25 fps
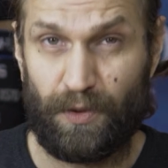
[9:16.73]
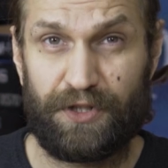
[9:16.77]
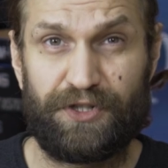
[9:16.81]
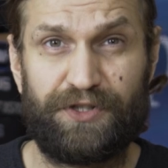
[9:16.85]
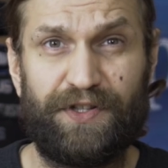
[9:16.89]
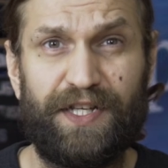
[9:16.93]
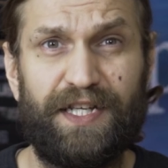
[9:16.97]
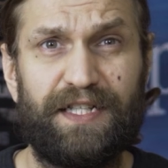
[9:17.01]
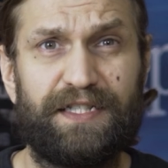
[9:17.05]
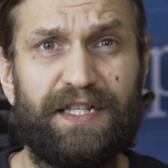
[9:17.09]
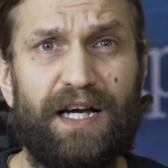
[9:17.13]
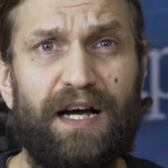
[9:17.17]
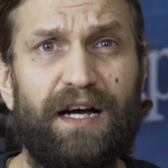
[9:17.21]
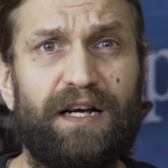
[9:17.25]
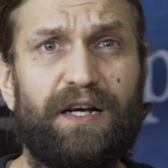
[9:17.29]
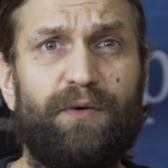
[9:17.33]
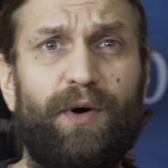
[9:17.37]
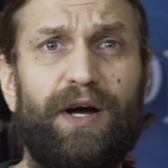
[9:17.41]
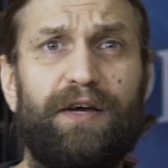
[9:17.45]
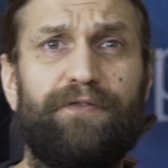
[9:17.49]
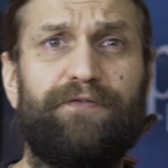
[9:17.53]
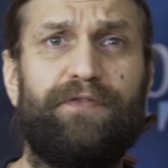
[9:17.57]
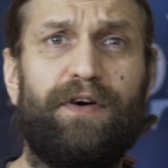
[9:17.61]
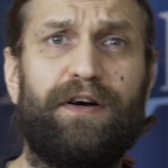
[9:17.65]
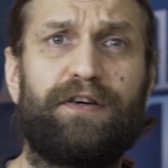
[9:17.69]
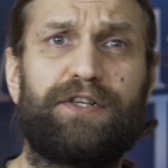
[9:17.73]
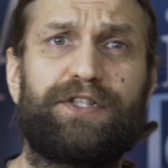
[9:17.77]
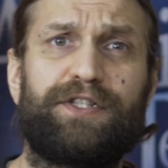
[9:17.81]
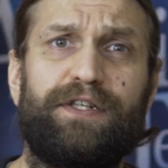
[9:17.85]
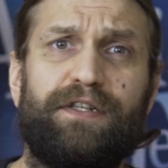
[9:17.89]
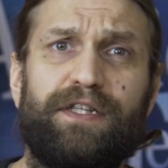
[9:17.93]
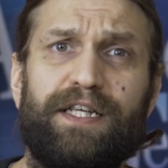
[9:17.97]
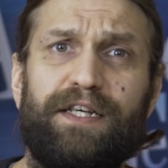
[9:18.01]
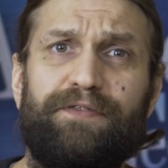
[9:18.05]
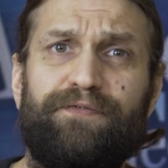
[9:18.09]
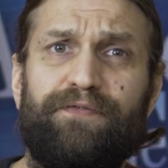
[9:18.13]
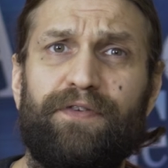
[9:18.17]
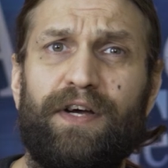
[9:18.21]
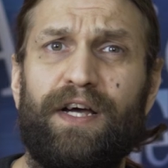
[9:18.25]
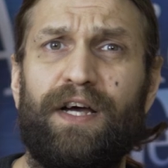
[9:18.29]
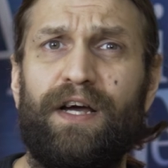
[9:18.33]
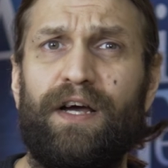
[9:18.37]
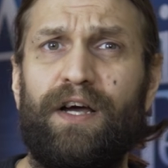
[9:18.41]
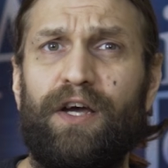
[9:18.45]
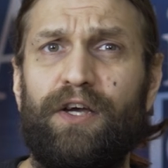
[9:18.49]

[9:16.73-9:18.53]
which these are quite functional if